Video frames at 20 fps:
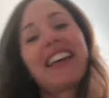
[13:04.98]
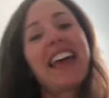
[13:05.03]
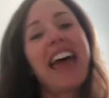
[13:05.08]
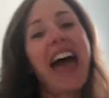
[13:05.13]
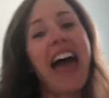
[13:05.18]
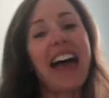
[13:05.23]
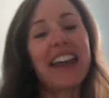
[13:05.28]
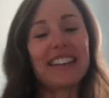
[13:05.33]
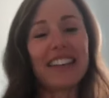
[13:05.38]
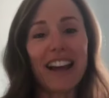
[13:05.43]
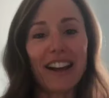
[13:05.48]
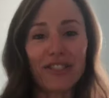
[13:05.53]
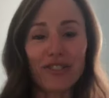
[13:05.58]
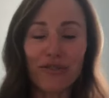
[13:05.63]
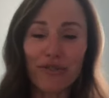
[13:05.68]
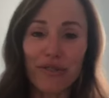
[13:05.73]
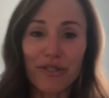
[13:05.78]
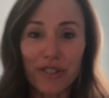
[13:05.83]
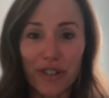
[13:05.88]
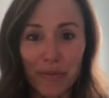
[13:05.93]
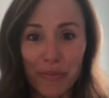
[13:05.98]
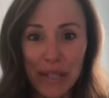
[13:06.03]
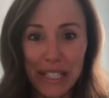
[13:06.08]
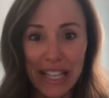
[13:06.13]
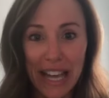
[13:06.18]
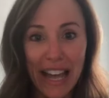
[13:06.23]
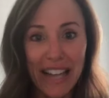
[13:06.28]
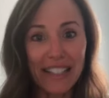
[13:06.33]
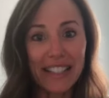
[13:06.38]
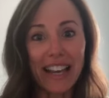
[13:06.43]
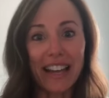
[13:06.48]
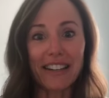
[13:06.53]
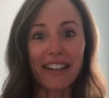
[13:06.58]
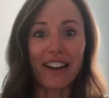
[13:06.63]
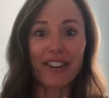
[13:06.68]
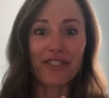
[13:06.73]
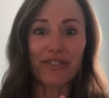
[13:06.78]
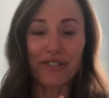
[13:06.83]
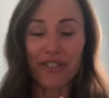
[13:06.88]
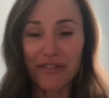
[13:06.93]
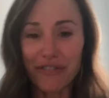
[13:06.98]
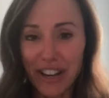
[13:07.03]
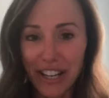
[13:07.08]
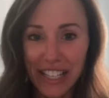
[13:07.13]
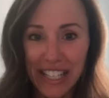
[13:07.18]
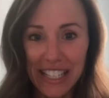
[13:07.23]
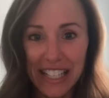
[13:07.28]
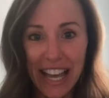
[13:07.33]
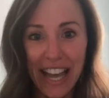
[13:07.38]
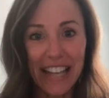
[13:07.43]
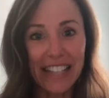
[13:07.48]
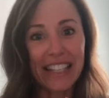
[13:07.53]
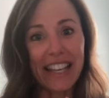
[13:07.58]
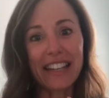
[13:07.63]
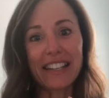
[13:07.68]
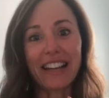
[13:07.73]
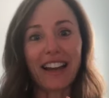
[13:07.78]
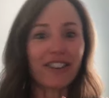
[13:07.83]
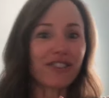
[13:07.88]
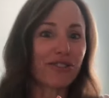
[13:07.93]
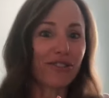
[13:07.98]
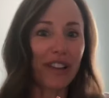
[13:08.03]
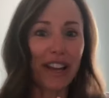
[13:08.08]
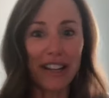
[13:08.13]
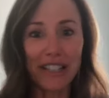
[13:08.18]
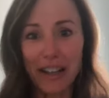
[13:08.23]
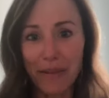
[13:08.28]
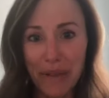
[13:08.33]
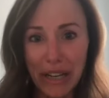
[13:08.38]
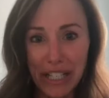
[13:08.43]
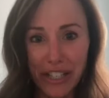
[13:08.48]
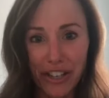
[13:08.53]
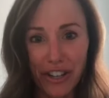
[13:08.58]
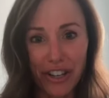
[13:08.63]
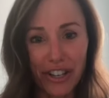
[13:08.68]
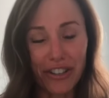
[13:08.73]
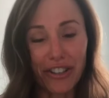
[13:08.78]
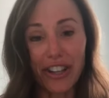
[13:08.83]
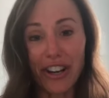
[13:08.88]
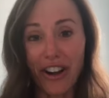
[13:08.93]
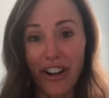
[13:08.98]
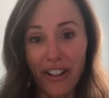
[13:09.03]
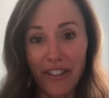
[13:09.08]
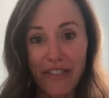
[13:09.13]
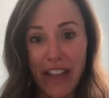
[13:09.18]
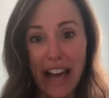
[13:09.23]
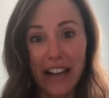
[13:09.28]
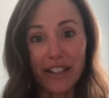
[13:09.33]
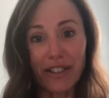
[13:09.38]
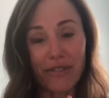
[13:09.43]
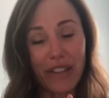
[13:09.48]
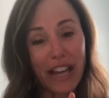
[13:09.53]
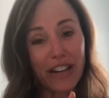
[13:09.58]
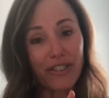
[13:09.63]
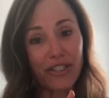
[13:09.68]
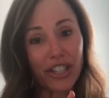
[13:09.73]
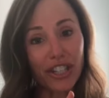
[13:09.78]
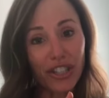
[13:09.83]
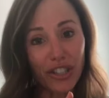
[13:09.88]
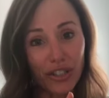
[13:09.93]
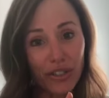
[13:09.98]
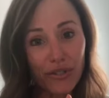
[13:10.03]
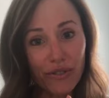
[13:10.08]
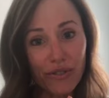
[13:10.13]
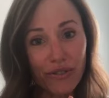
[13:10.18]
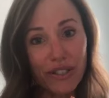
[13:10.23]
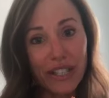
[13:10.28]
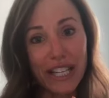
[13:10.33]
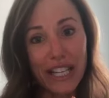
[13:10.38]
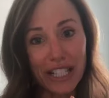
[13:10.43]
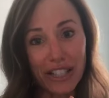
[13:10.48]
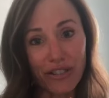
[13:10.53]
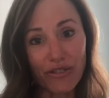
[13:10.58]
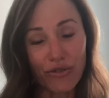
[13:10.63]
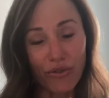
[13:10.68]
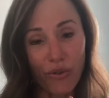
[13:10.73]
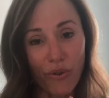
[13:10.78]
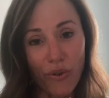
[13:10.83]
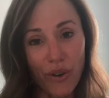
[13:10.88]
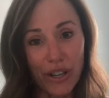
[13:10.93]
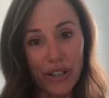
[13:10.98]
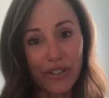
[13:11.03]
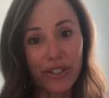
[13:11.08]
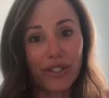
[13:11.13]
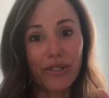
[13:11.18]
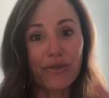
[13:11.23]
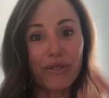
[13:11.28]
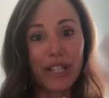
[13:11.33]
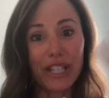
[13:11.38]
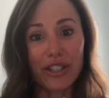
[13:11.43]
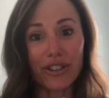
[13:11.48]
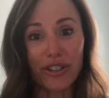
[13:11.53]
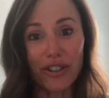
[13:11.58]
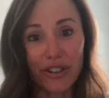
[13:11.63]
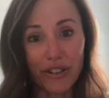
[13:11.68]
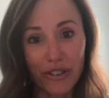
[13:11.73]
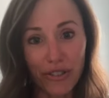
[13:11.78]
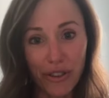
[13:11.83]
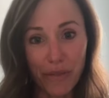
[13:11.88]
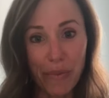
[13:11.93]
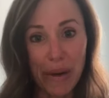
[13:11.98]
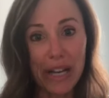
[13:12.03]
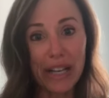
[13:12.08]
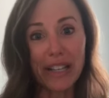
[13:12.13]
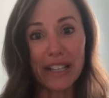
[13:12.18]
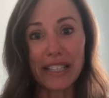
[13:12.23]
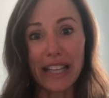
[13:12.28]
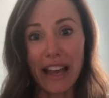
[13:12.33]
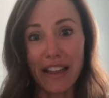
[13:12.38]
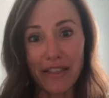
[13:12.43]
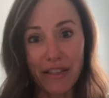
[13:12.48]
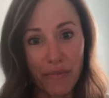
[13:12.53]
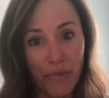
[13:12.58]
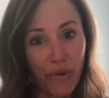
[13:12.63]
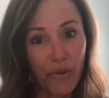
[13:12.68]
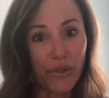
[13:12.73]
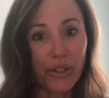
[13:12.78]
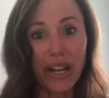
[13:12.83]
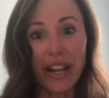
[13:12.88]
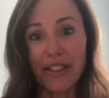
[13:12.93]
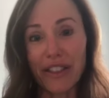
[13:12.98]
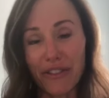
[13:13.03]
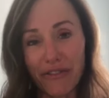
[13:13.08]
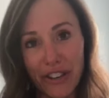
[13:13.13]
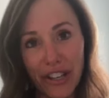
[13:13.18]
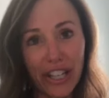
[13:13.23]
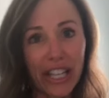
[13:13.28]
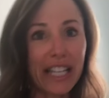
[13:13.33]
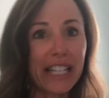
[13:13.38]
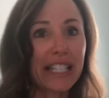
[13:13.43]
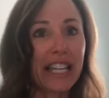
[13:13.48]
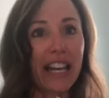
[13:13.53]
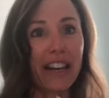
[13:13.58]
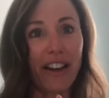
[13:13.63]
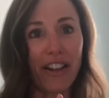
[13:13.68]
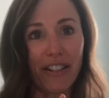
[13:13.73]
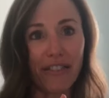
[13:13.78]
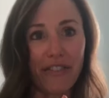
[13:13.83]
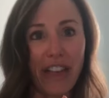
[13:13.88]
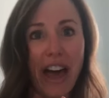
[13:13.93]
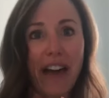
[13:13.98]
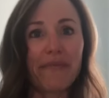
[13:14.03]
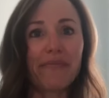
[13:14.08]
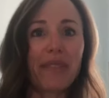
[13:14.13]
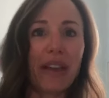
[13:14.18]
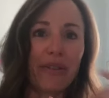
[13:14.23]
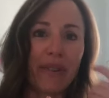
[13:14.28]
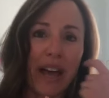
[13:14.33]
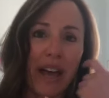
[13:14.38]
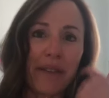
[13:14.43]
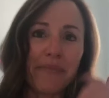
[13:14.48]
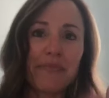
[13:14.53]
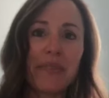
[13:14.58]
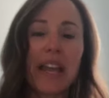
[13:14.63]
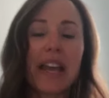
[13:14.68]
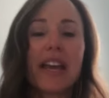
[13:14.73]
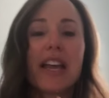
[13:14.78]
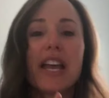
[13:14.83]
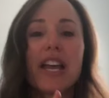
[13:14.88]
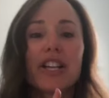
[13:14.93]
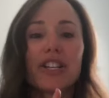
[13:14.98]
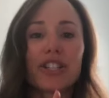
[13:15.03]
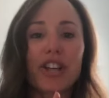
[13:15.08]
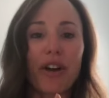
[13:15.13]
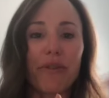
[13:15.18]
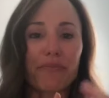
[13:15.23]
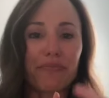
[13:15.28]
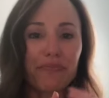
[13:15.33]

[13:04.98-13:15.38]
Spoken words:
and natural herbicides and natural fungicides and natural antibacterial and all of that. So they actually use the essential oils to deter the bugs and the mold and the fungus and all of that. Okay, so